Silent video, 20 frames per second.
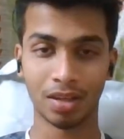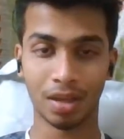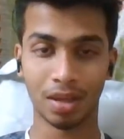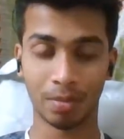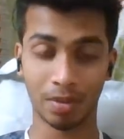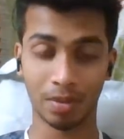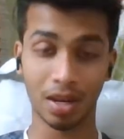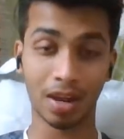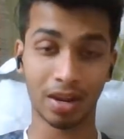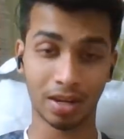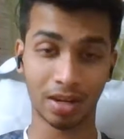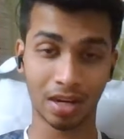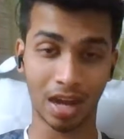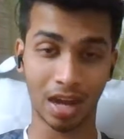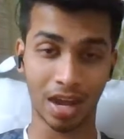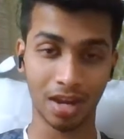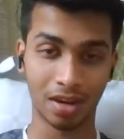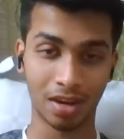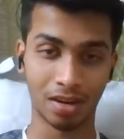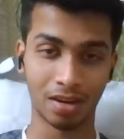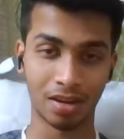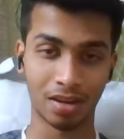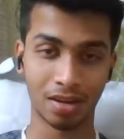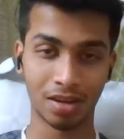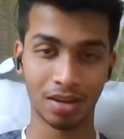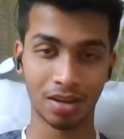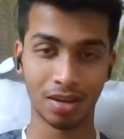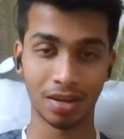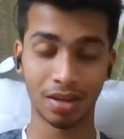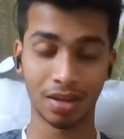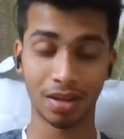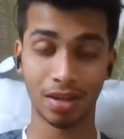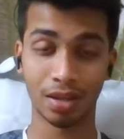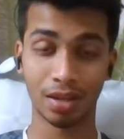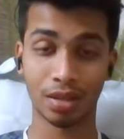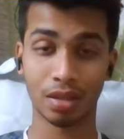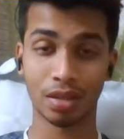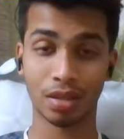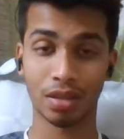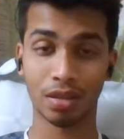I mean, our client,
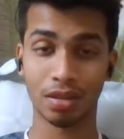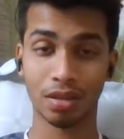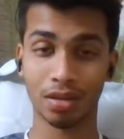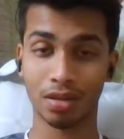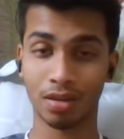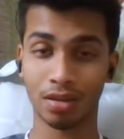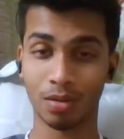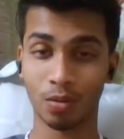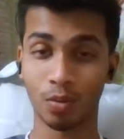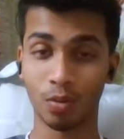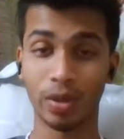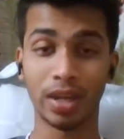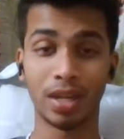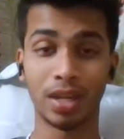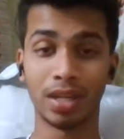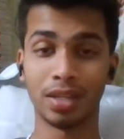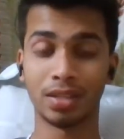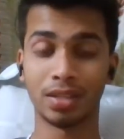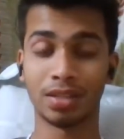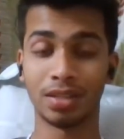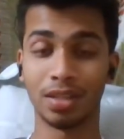is way less